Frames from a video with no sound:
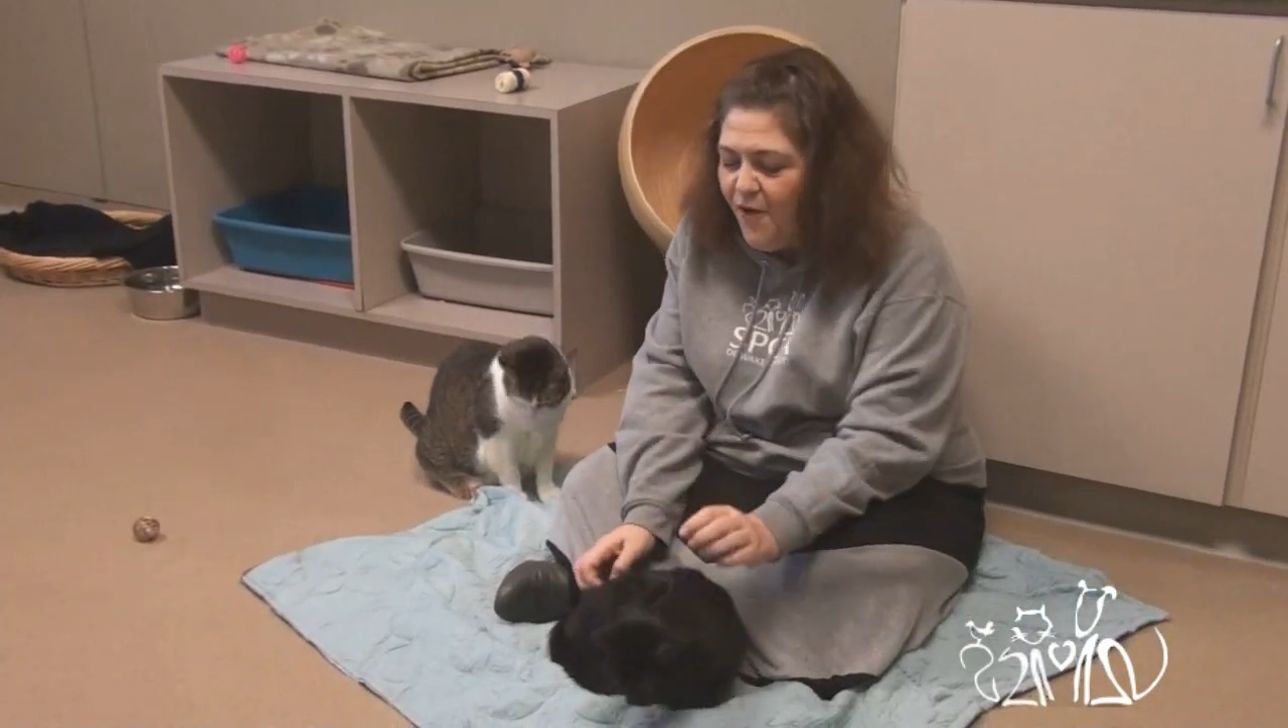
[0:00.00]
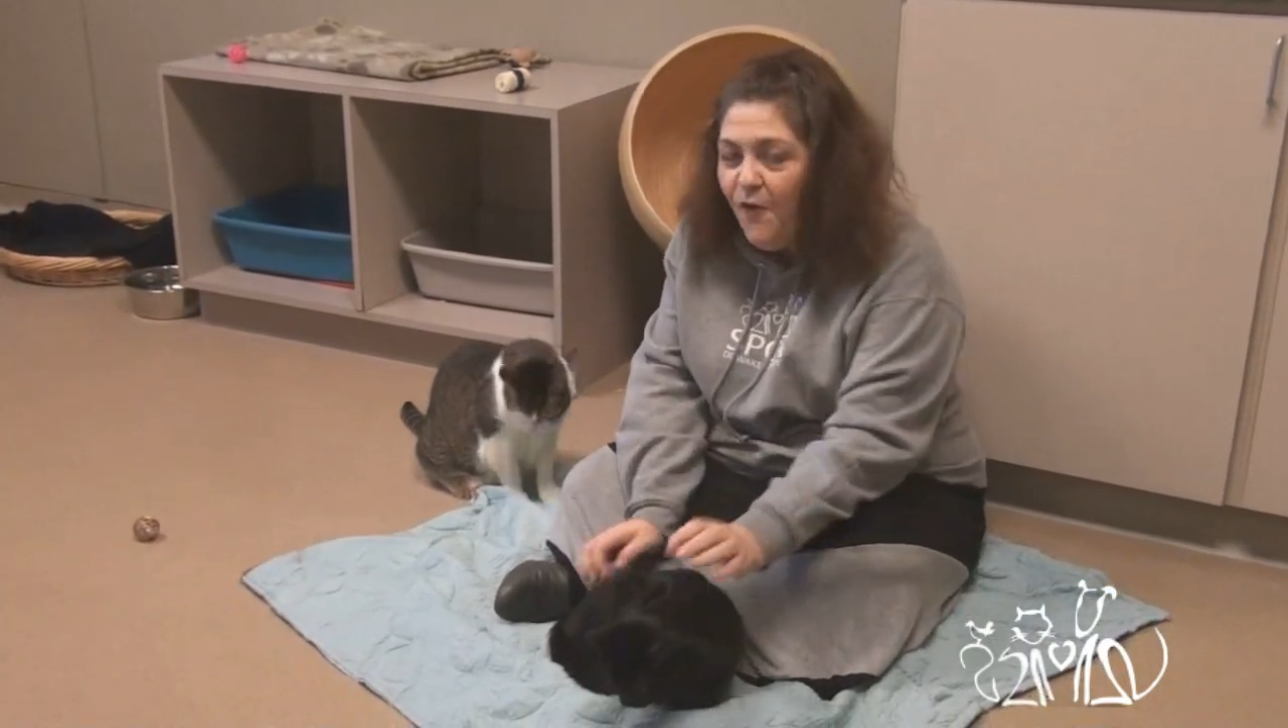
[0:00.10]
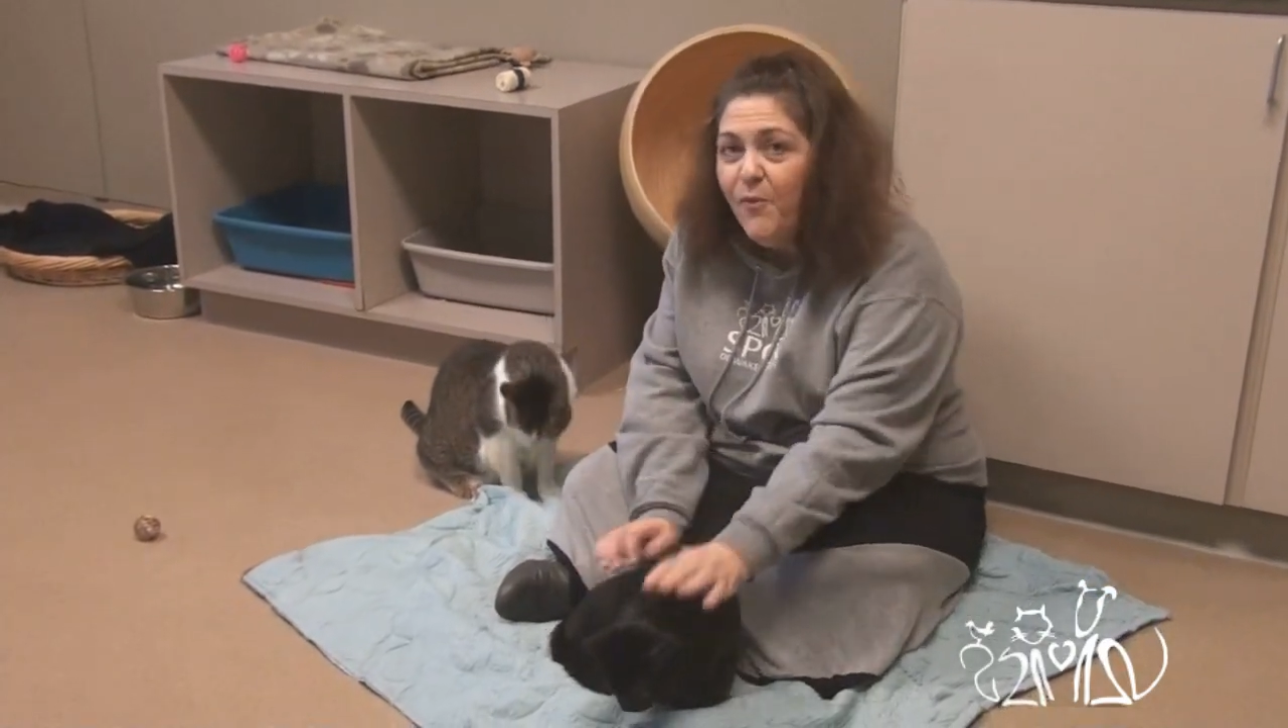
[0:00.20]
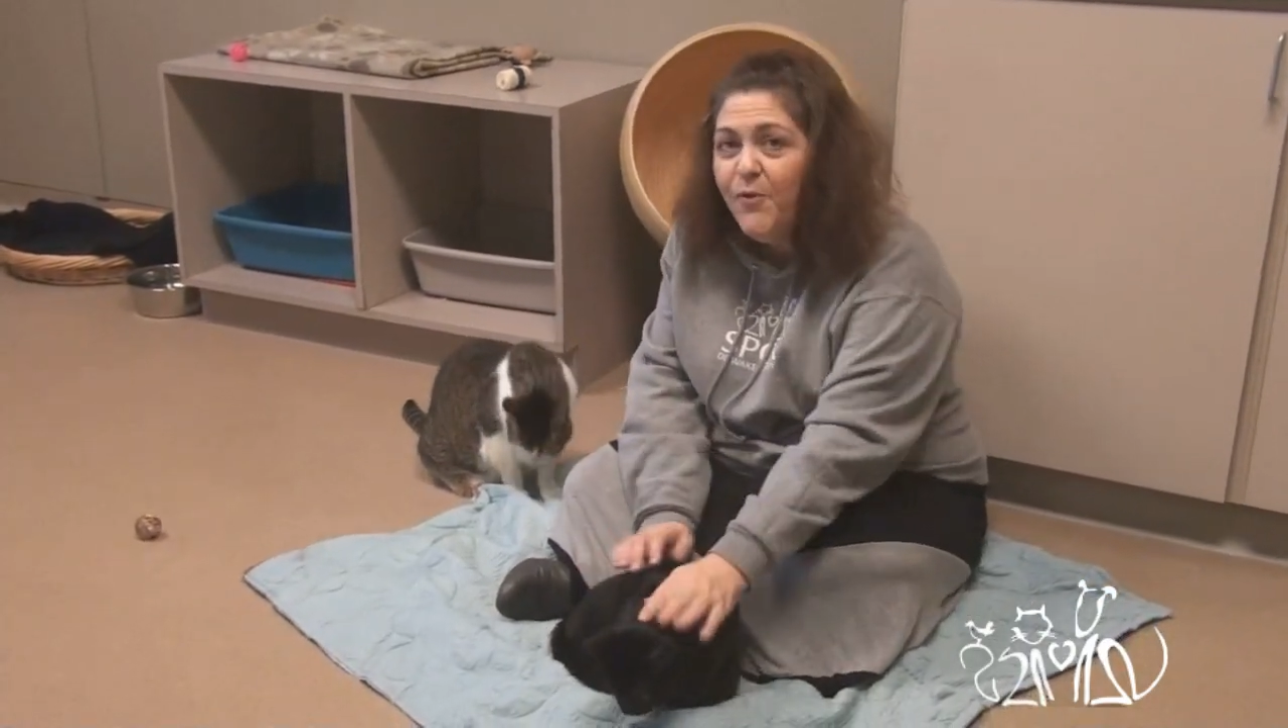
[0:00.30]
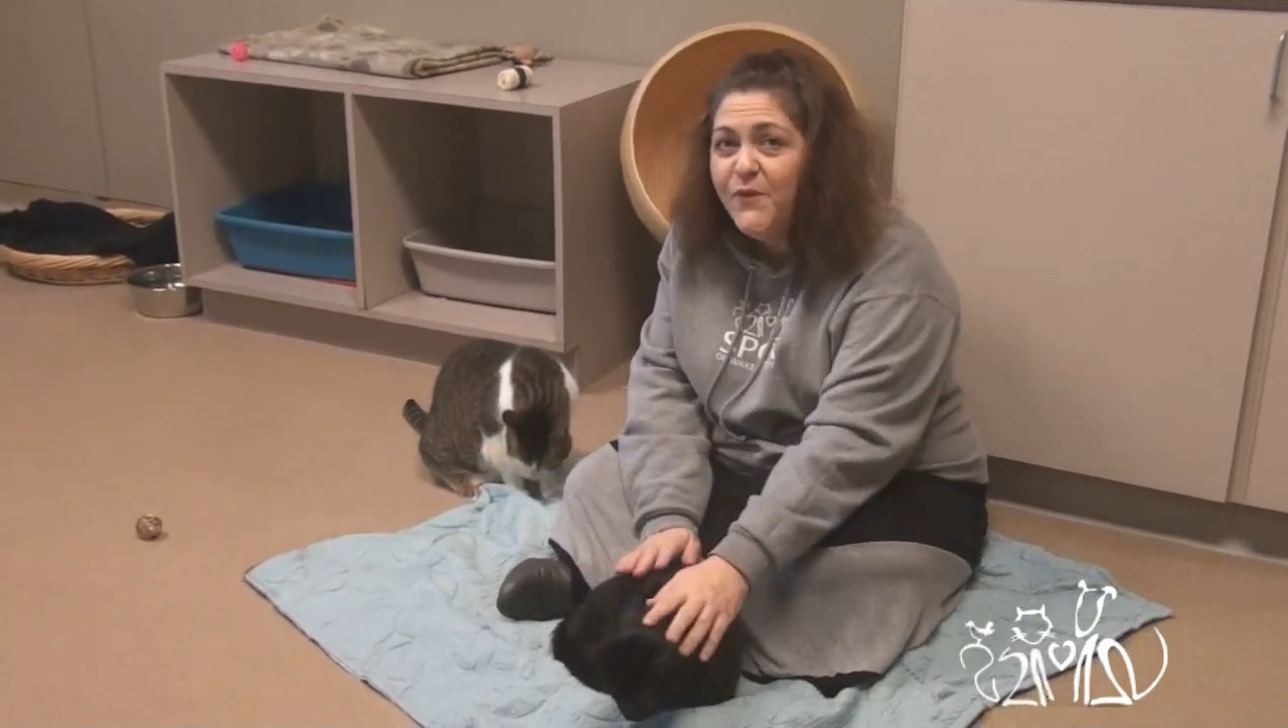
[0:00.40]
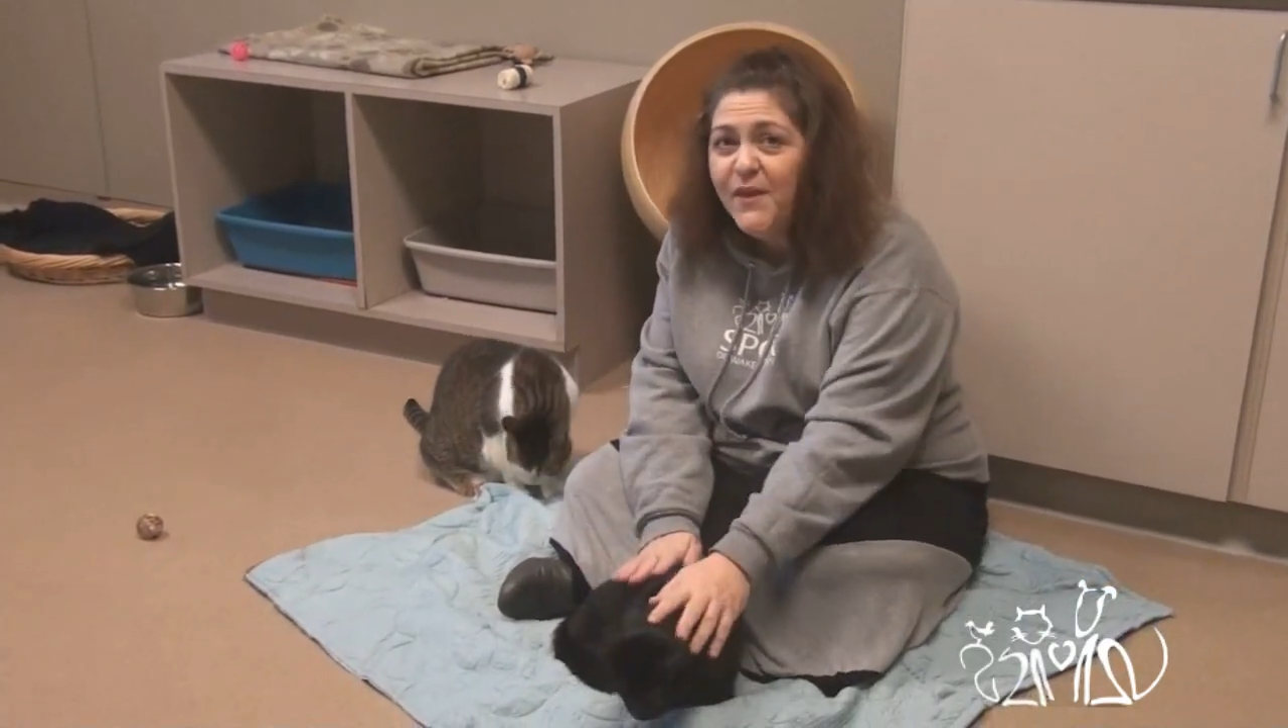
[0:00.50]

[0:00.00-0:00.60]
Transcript: almost a